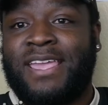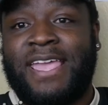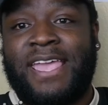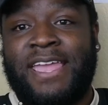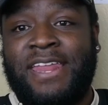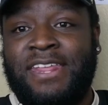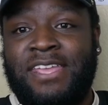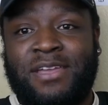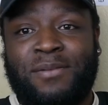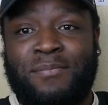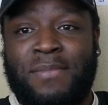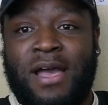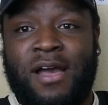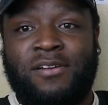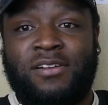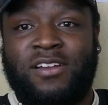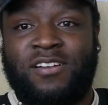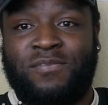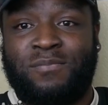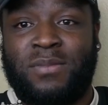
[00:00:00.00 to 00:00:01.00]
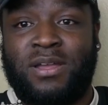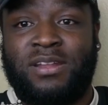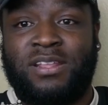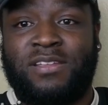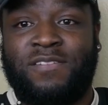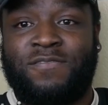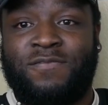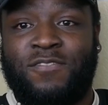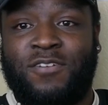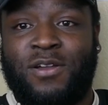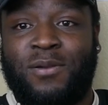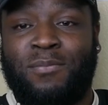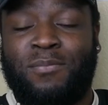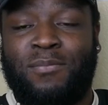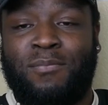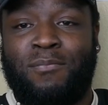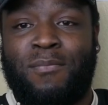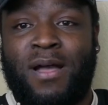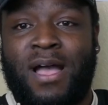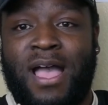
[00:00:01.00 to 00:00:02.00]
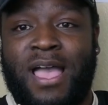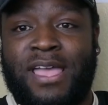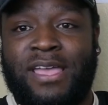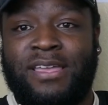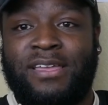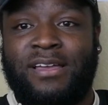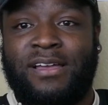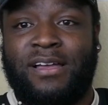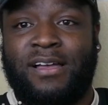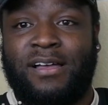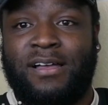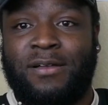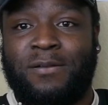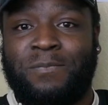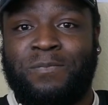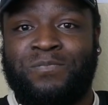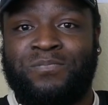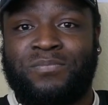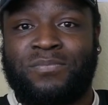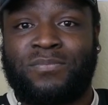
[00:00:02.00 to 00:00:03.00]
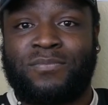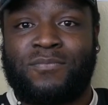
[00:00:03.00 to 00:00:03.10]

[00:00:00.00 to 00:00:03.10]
any amount of money from my um,